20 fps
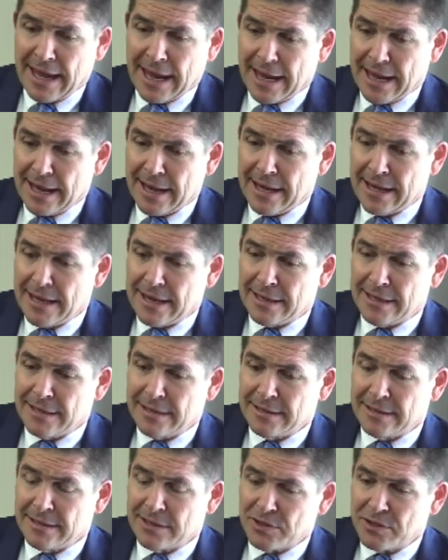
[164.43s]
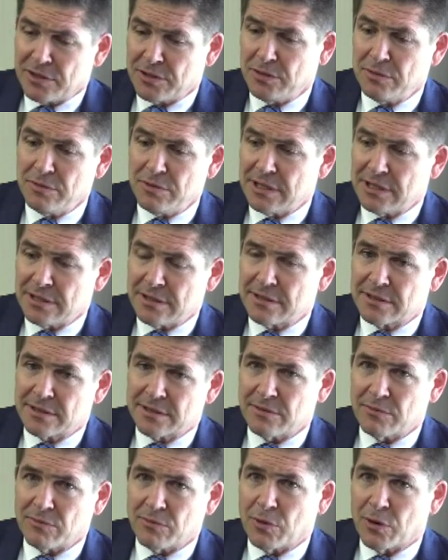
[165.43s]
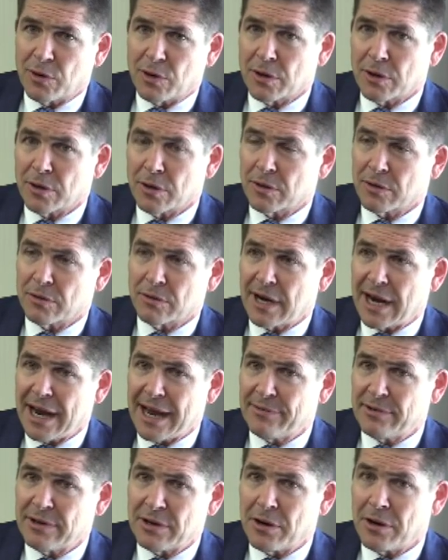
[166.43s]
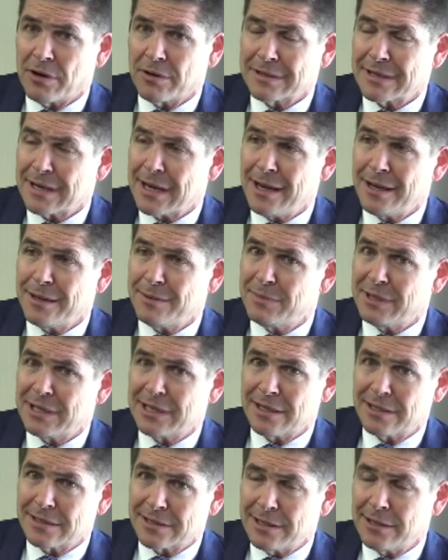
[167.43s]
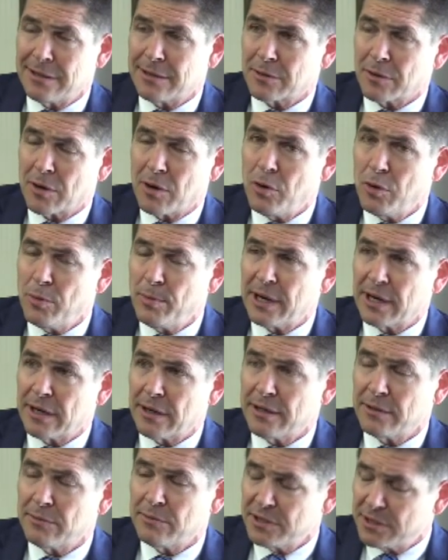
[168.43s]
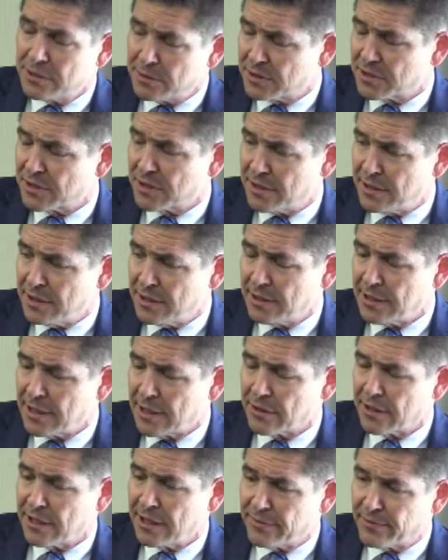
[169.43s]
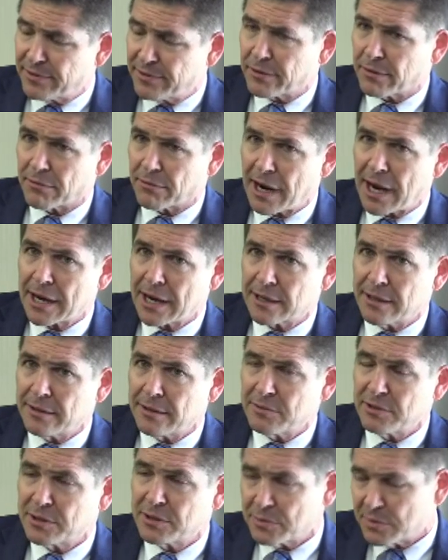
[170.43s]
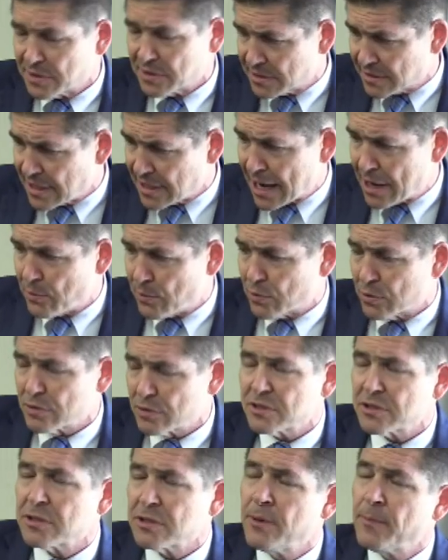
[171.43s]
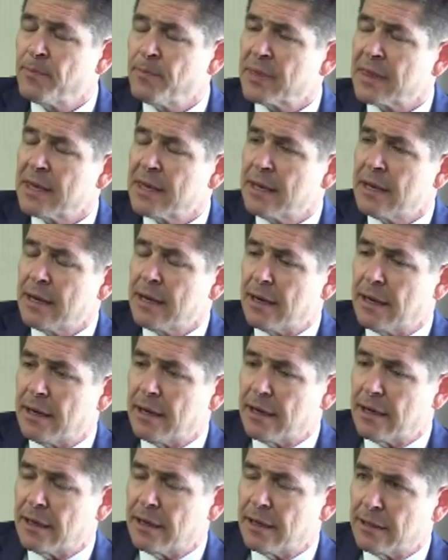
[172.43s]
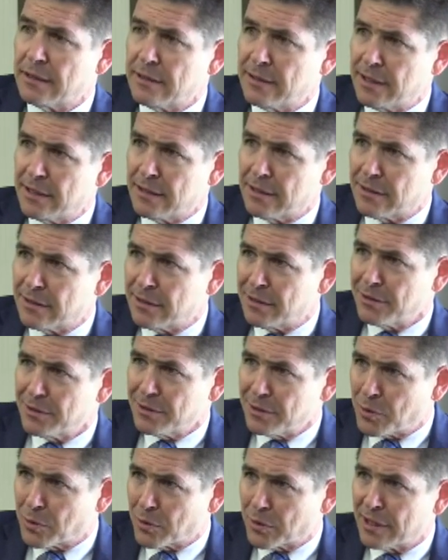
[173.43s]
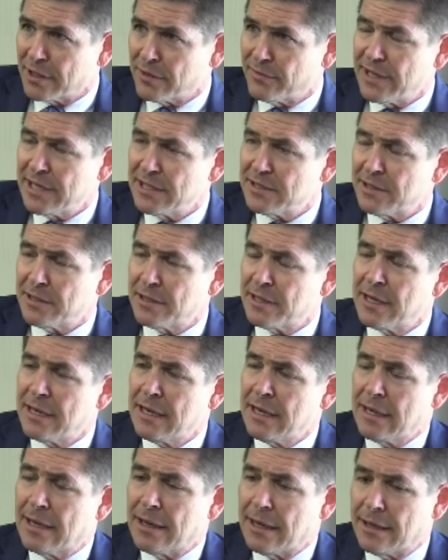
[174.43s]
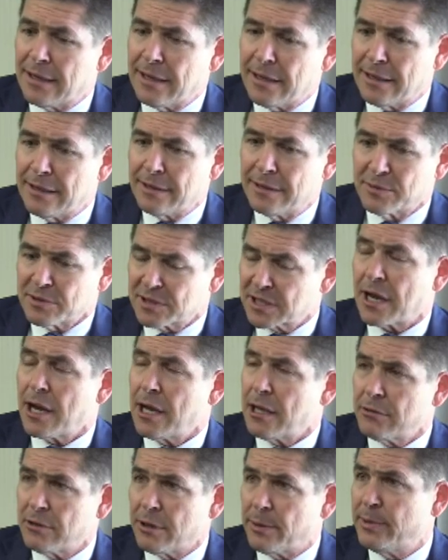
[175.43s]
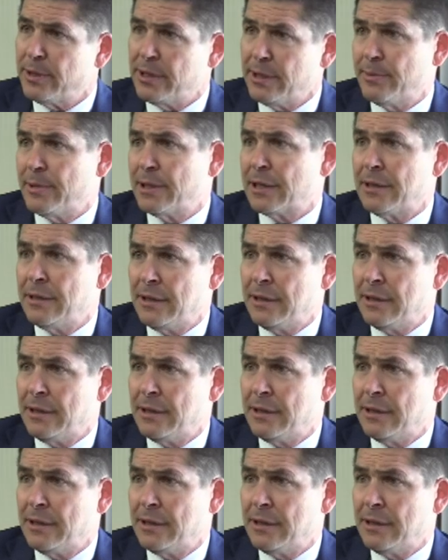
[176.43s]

And the students were having a hard time because in their home area, which was the area of Tharaka, which was downwards, uh, in the lower elevation, uh, there was a cholera epidemic,